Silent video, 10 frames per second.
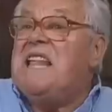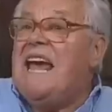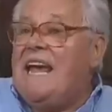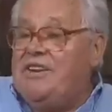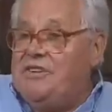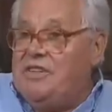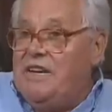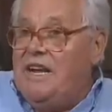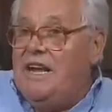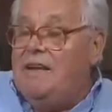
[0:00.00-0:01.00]
days.
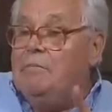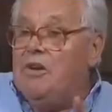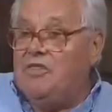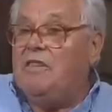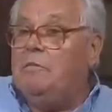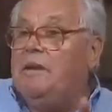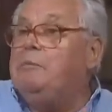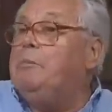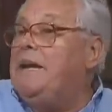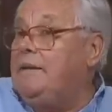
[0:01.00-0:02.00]
He must have been
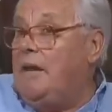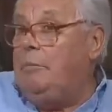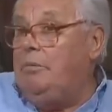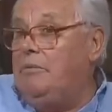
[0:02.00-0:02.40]
picked up.